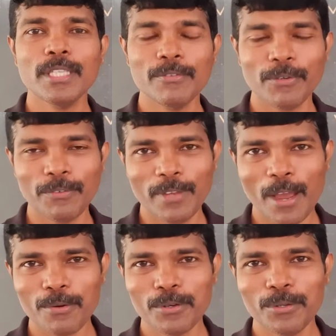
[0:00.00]
thing what we
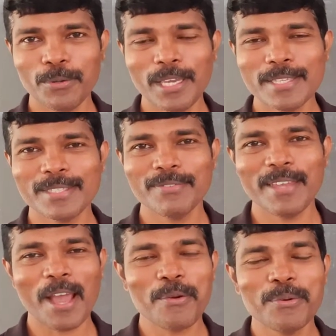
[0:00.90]
have to do is
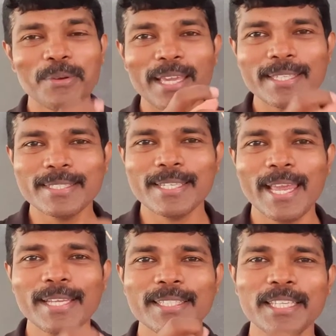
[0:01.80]
we have to
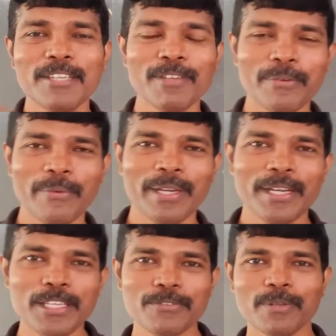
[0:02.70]
extract the given
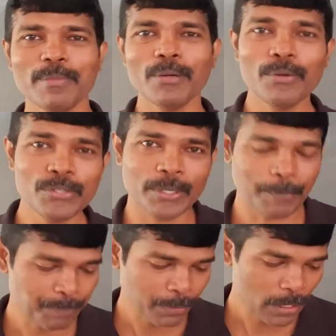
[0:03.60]
quantities from the
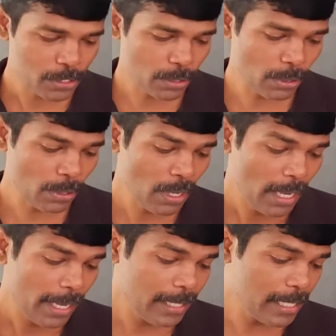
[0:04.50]
question. So
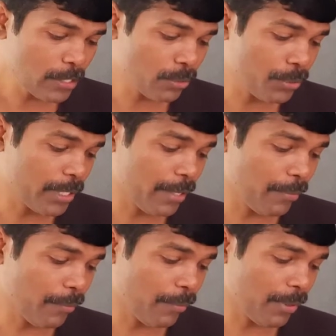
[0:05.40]
in this
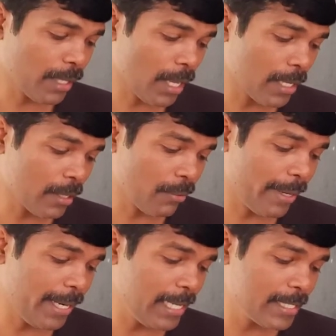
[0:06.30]
question, what are the
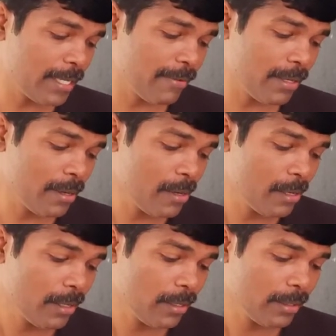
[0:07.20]
quantities given?
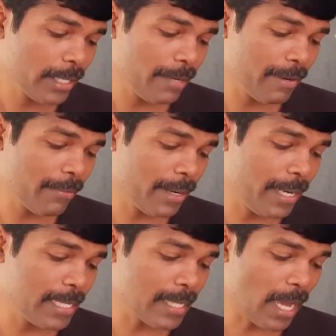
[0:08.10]
The given
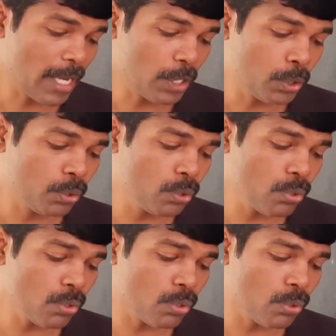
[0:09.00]
quantities are
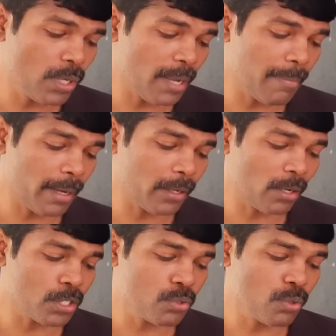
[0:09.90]
2 coulomb
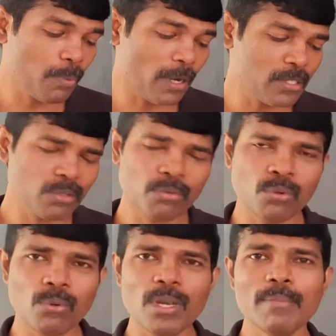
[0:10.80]
across 2 points. So
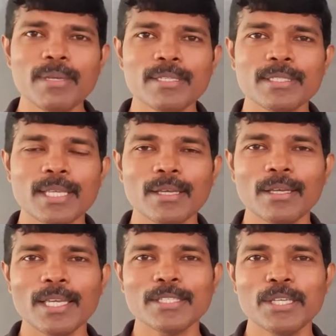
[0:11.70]
coulomb is
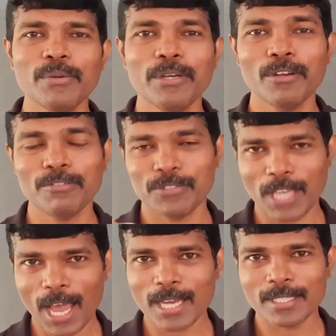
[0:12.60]
the SI unit of
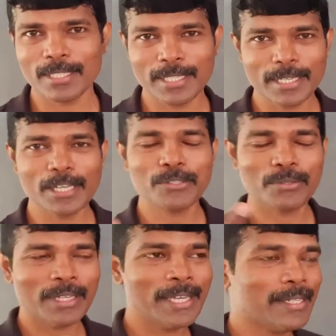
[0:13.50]
charge, isn't it?
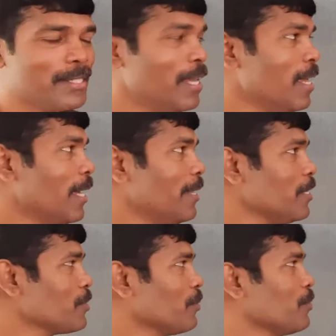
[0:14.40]
So here in
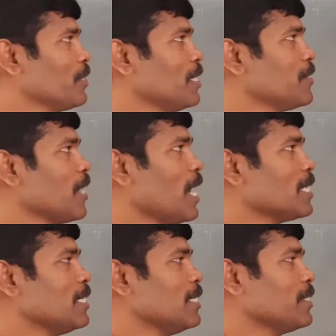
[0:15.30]
this question,
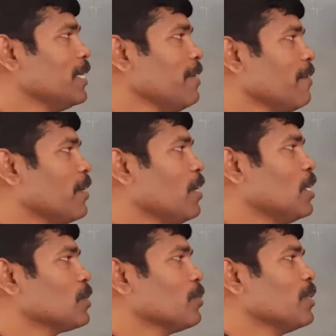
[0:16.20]
charge is
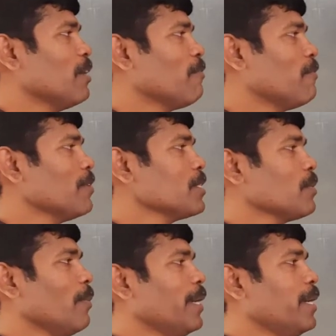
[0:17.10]
given. So the
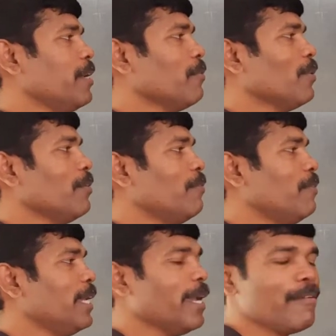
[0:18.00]
first quantity what
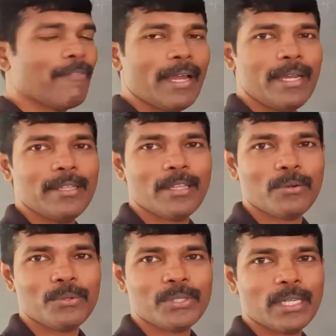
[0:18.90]
we can find in the
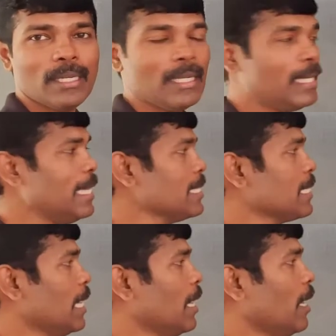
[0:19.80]
question
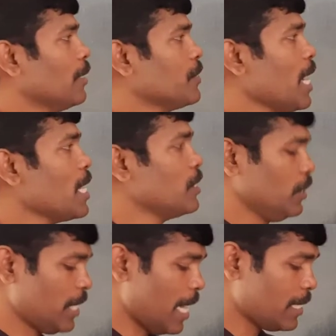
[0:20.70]
is
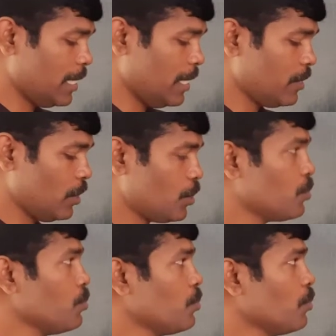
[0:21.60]
charge. Charge is
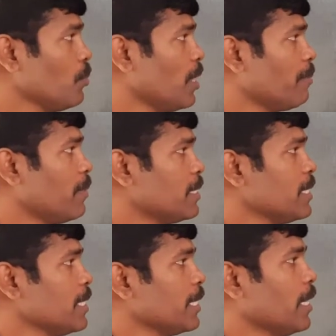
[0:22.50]
2 coulomb,
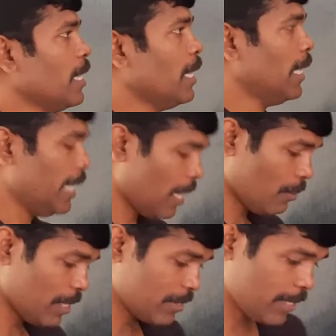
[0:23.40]
isn't it?
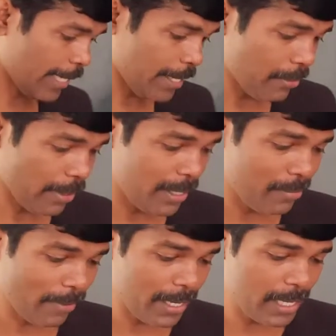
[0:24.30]
Now the second
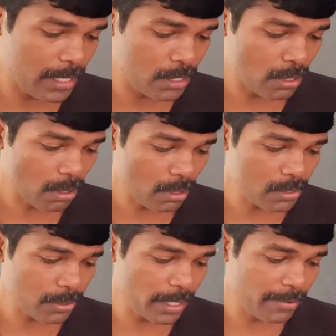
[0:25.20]
quantity is
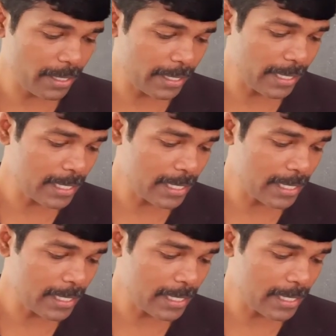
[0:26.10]
also given, that